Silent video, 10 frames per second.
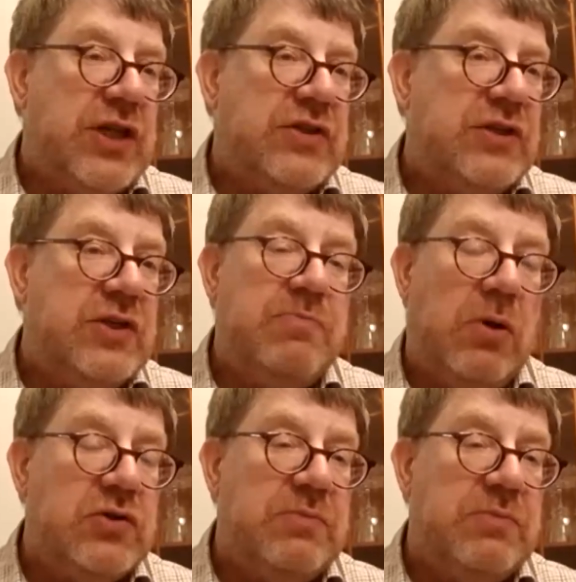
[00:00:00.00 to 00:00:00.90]
that it's
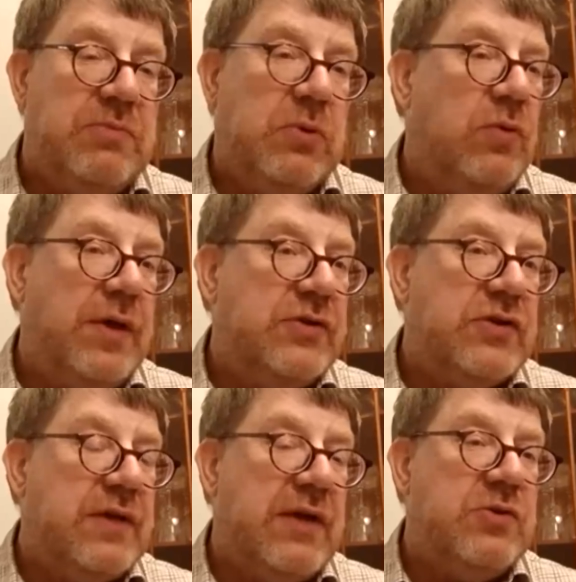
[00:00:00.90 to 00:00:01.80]
possible that
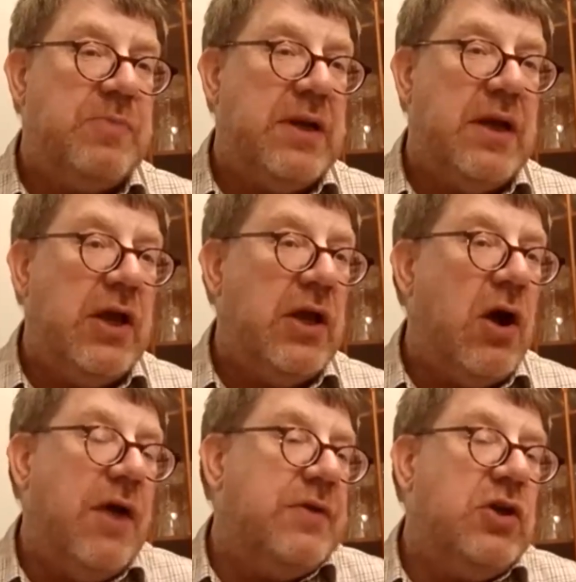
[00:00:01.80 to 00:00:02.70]
there has been
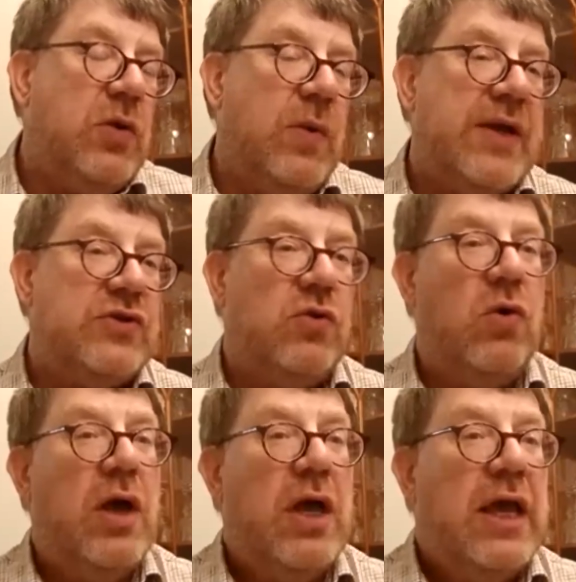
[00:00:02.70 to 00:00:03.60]
either US
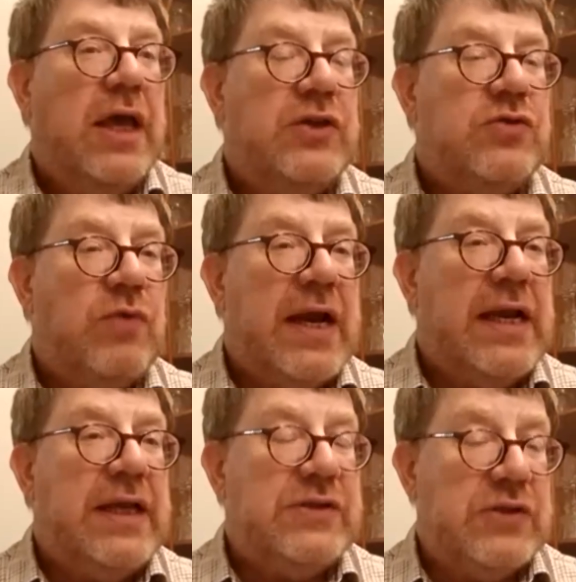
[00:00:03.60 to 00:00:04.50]
or
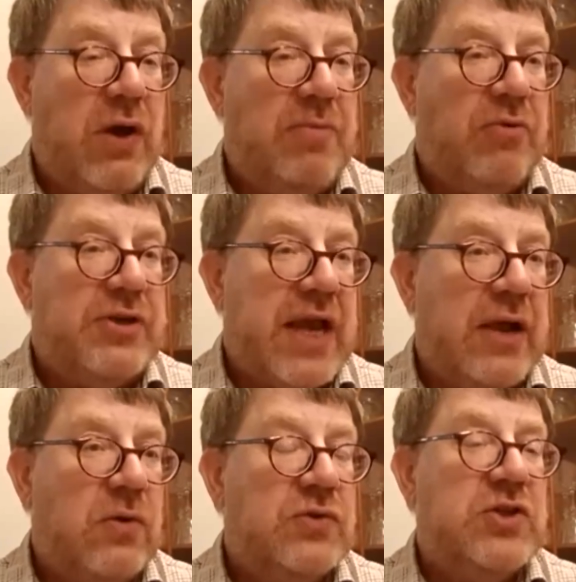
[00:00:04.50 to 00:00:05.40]
Israeli cyber
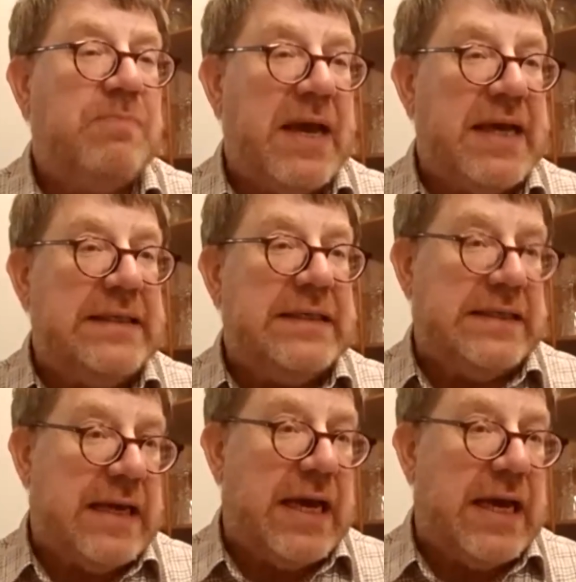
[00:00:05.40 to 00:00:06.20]
attack on Spain today,